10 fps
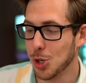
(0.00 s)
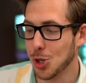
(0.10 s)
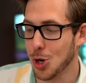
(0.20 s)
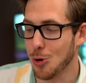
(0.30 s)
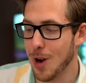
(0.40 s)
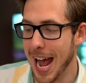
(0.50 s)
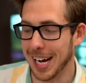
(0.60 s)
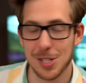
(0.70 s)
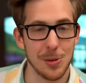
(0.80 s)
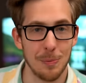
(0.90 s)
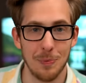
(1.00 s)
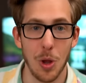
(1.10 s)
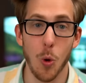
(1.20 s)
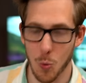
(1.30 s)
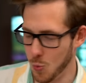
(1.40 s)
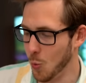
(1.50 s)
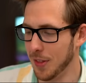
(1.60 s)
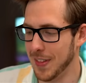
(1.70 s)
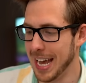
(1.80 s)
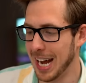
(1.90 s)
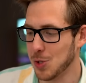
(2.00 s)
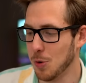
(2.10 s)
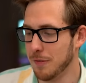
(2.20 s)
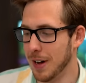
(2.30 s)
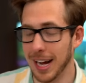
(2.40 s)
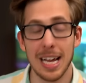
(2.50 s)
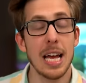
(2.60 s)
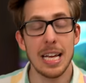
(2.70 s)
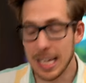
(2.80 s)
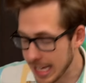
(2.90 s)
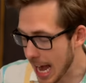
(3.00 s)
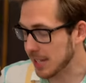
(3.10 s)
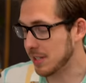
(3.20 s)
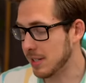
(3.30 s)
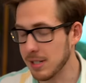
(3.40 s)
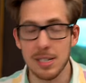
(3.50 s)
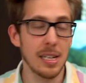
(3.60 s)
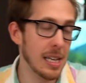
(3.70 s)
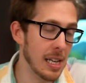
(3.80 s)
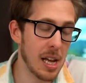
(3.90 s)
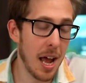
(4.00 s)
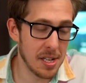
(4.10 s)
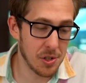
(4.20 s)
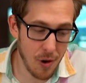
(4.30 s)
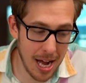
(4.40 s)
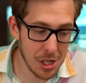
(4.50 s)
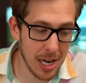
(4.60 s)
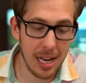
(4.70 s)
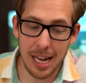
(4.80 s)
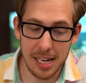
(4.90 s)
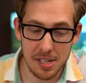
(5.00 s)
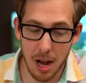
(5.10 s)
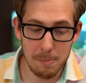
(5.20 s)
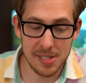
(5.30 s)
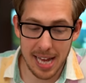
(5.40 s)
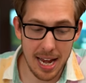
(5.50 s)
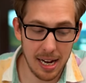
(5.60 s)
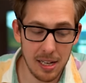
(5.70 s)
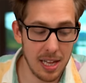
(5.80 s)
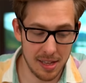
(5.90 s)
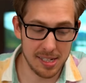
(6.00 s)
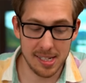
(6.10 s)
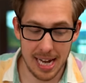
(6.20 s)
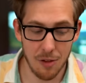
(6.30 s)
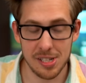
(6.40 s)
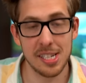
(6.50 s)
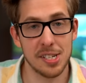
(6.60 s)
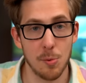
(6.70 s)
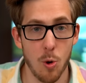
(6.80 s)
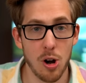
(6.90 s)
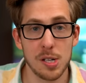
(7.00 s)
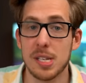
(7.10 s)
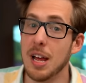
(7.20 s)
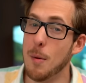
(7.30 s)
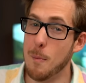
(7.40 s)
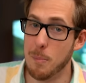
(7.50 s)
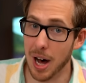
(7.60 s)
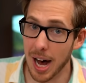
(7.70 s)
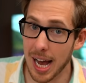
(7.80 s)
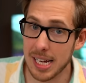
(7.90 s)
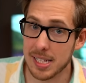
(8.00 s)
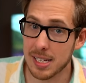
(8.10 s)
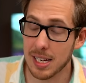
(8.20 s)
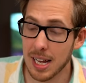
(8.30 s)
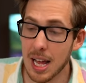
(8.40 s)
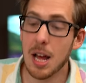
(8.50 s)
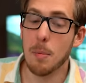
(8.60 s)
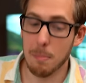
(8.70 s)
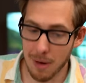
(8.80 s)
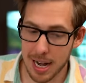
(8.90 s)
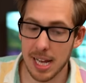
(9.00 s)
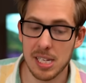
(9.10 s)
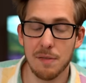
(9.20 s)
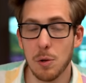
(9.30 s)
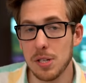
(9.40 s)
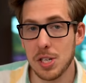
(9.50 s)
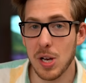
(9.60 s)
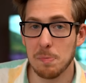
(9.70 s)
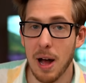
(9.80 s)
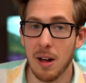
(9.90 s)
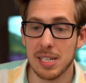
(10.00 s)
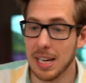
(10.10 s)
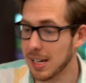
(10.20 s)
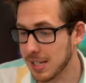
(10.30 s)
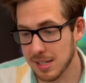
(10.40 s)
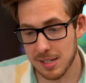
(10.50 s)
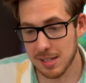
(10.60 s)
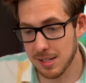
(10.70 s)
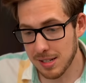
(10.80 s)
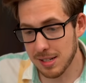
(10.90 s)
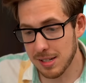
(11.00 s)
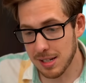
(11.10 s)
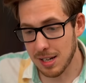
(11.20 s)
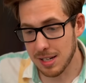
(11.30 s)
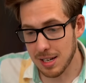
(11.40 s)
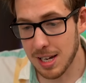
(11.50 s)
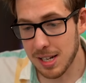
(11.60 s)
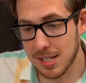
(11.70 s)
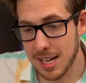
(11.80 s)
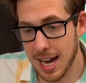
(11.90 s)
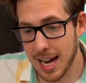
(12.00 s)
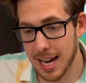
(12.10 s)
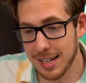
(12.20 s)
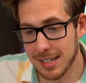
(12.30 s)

Correct. What the actual? Yes, it's tragic, it's upsetting that this is how the system works, but money has influenced U S politics. It's sad.